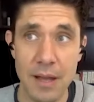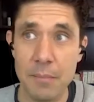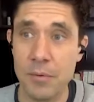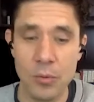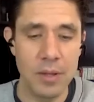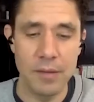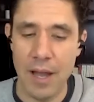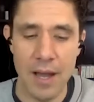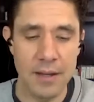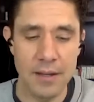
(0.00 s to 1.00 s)
And I do believe
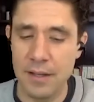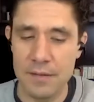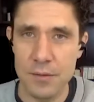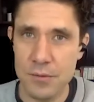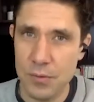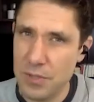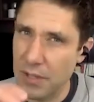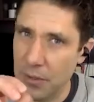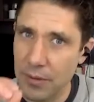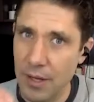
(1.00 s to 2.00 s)
God gives us those
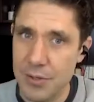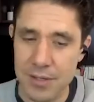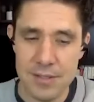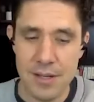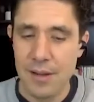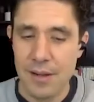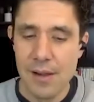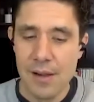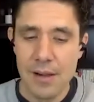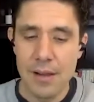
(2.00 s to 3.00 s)
little nudges.
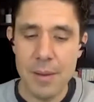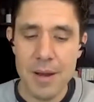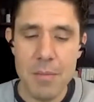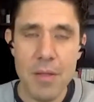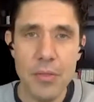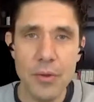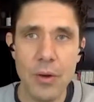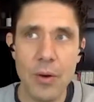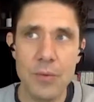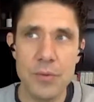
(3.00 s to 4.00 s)
About a month ago,
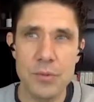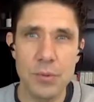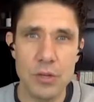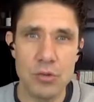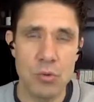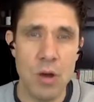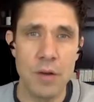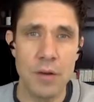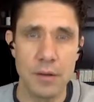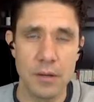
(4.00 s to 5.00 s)
I was just really
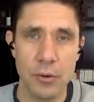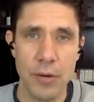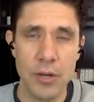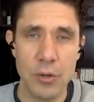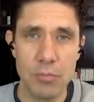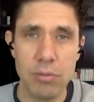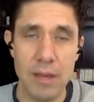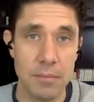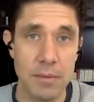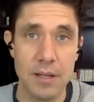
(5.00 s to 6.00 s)
drawn to create a new
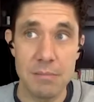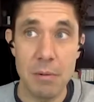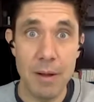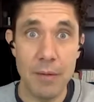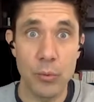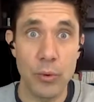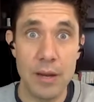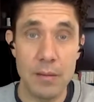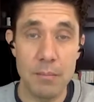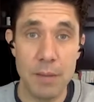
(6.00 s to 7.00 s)
blend because I'm about to
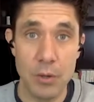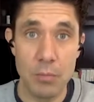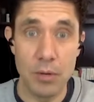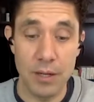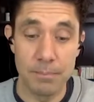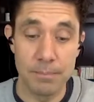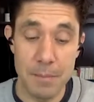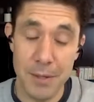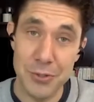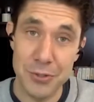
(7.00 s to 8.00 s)
write my new book.
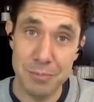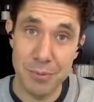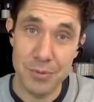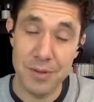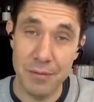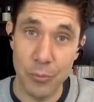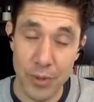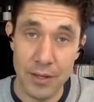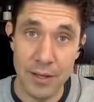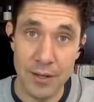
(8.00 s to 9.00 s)
I'm actually supposed to have
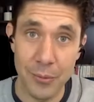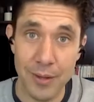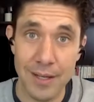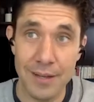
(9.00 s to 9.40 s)
written it already.